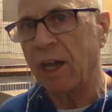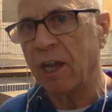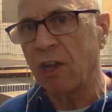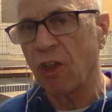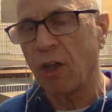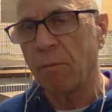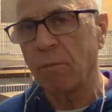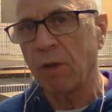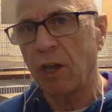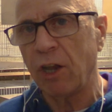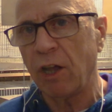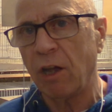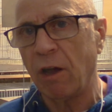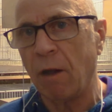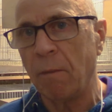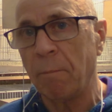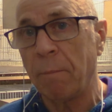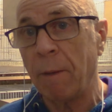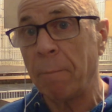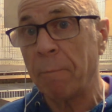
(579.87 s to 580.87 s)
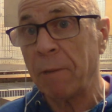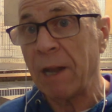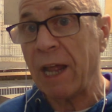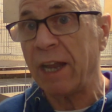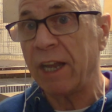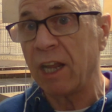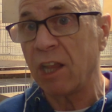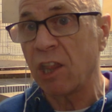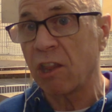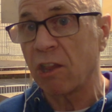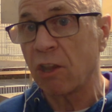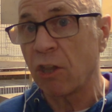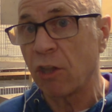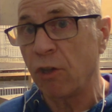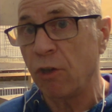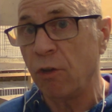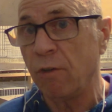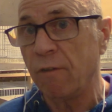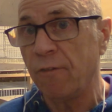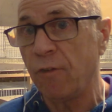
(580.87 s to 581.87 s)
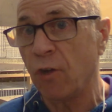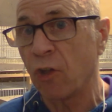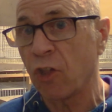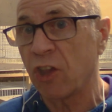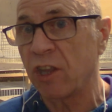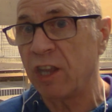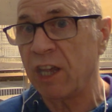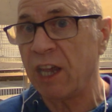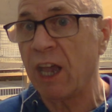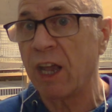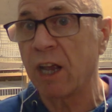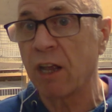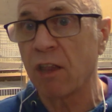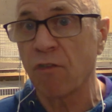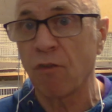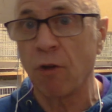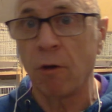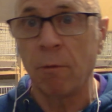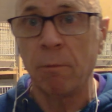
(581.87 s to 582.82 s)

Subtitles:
is my plan is to foster the eggs from